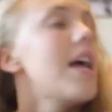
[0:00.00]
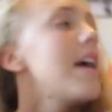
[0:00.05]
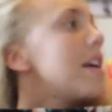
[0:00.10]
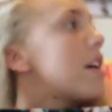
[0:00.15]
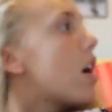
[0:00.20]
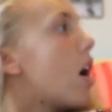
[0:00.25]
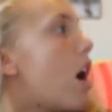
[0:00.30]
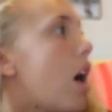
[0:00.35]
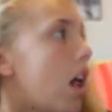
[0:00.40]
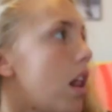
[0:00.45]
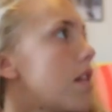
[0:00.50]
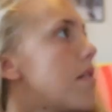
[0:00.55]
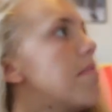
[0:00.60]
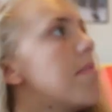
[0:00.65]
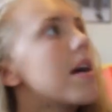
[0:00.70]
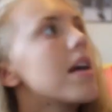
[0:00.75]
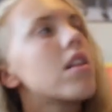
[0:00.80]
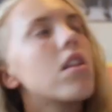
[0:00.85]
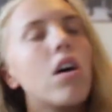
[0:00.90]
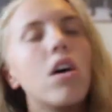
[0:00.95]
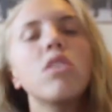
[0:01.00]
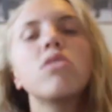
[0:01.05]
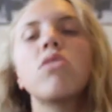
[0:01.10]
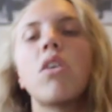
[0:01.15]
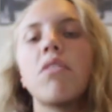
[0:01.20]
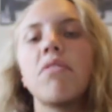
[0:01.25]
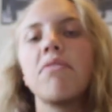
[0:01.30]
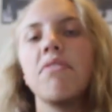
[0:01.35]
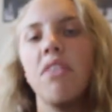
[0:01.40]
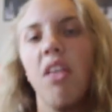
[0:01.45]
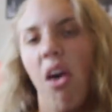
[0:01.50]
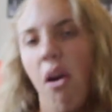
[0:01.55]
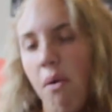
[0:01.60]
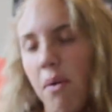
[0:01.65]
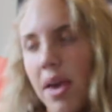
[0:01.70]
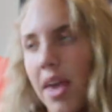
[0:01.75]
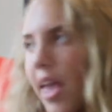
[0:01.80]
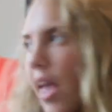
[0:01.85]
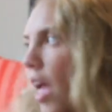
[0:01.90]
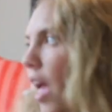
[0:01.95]
like all of my clothes are
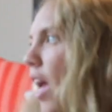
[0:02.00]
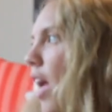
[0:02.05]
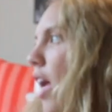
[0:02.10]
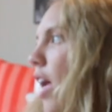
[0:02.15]
flowy